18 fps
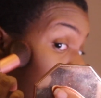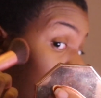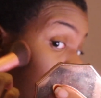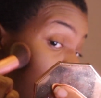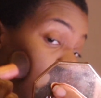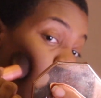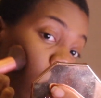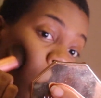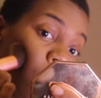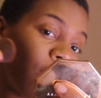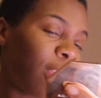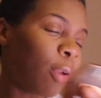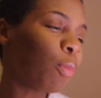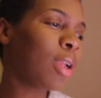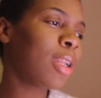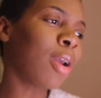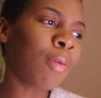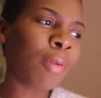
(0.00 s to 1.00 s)
the earth
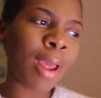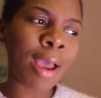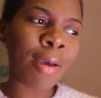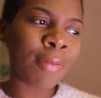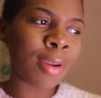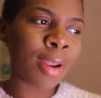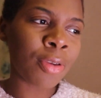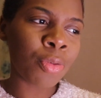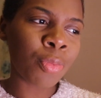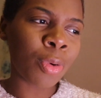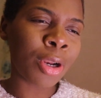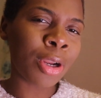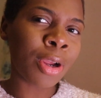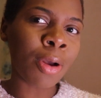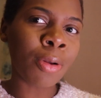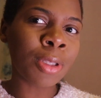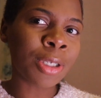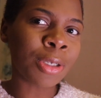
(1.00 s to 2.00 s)
and we don't have another one to
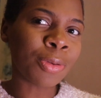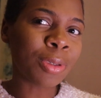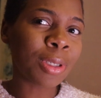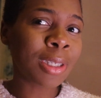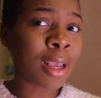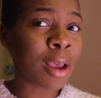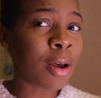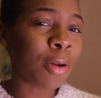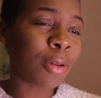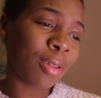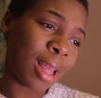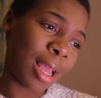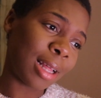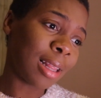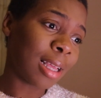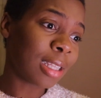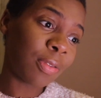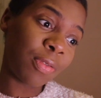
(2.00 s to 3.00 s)
go to, so
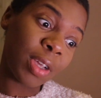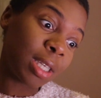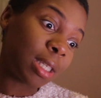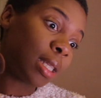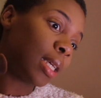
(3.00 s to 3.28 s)
like, let's fix